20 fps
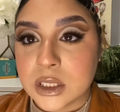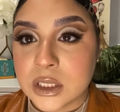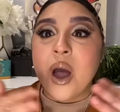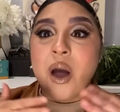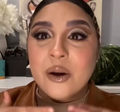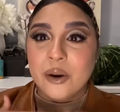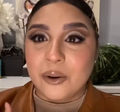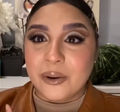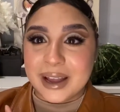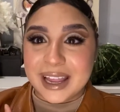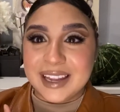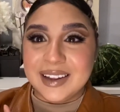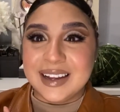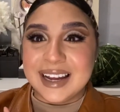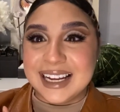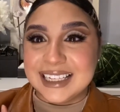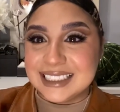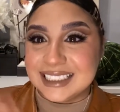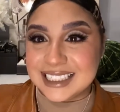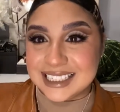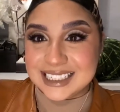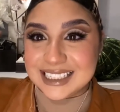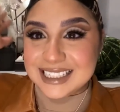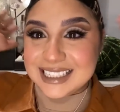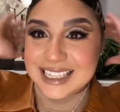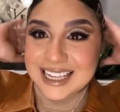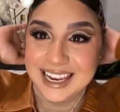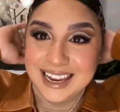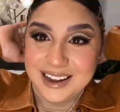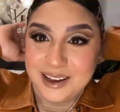Okay guys, this is
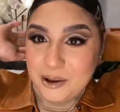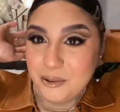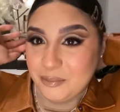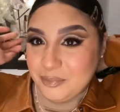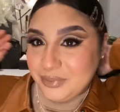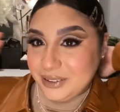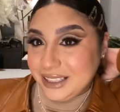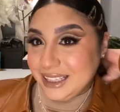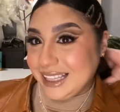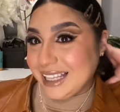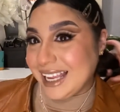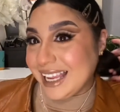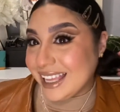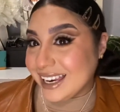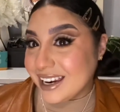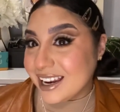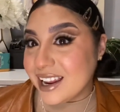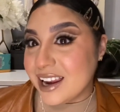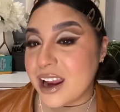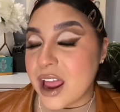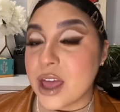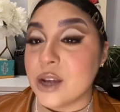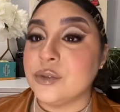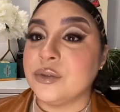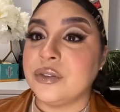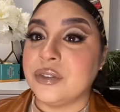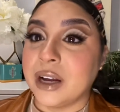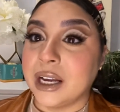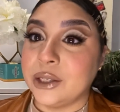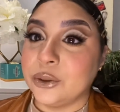the completed and
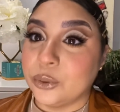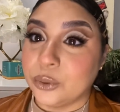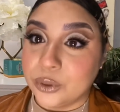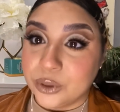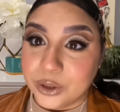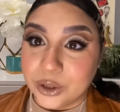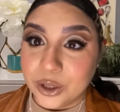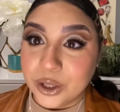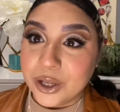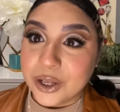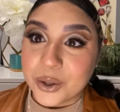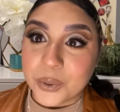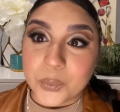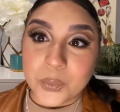final look.